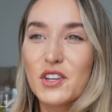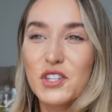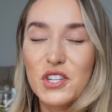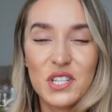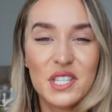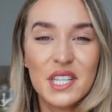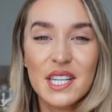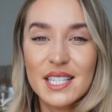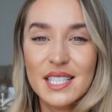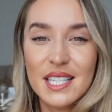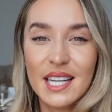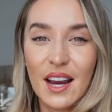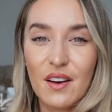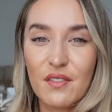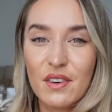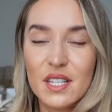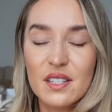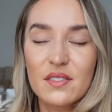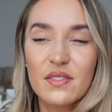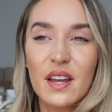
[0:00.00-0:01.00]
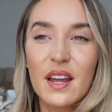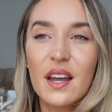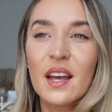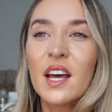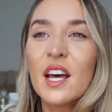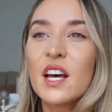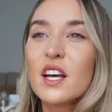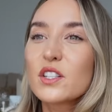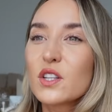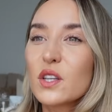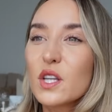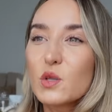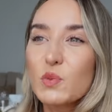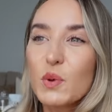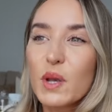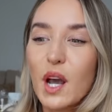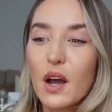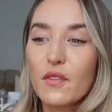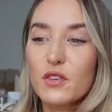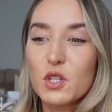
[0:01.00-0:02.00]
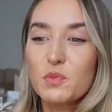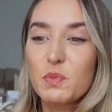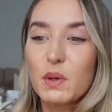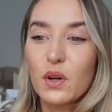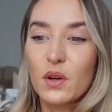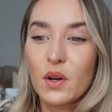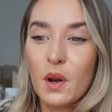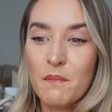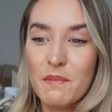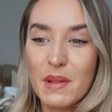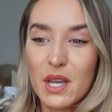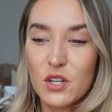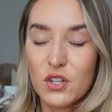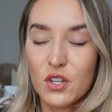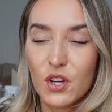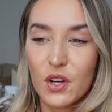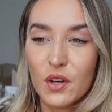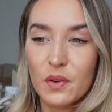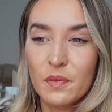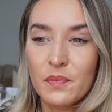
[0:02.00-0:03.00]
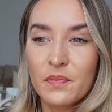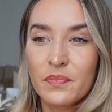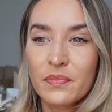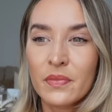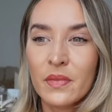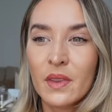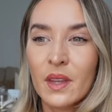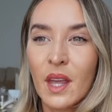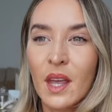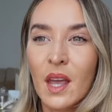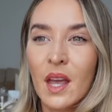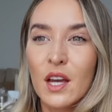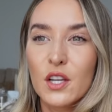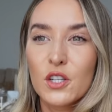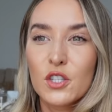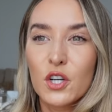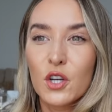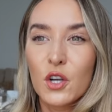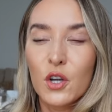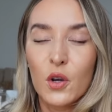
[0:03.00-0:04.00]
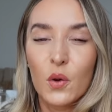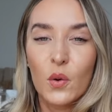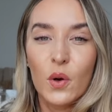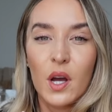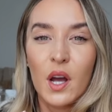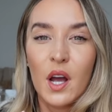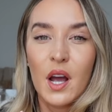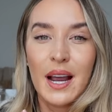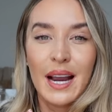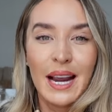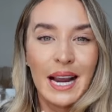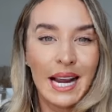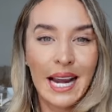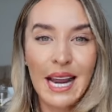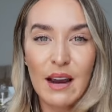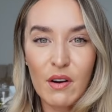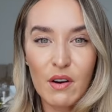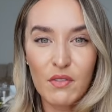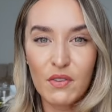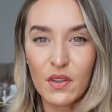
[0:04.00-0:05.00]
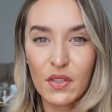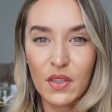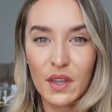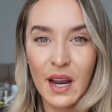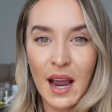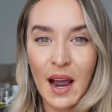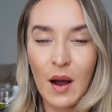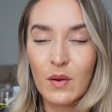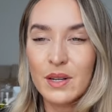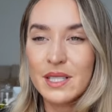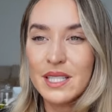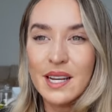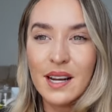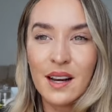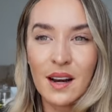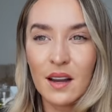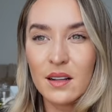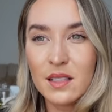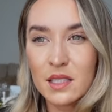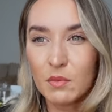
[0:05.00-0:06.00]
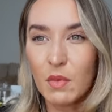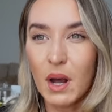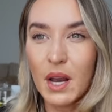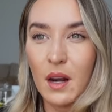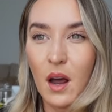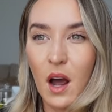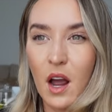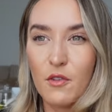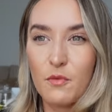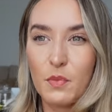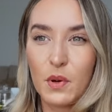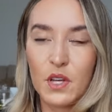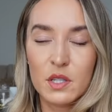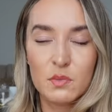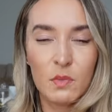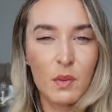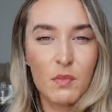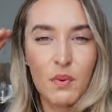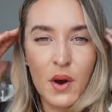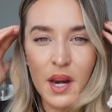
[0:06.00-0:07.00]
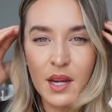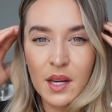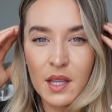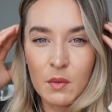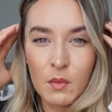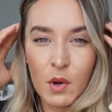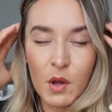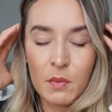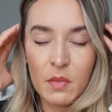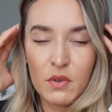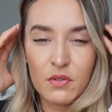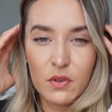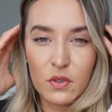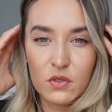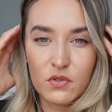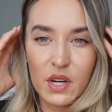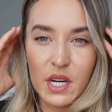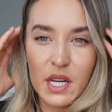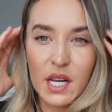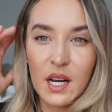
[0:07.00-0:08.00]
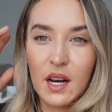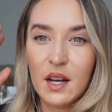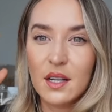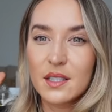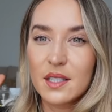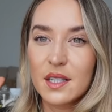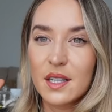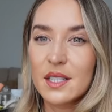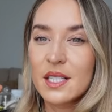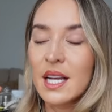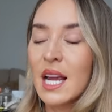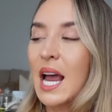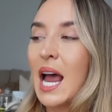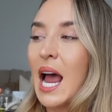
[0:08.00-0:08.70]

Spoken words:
I just need to get rid of it. So this week I've just been on a mission to clear everything out, declutter my life, because my brain at the moment feels really cluttered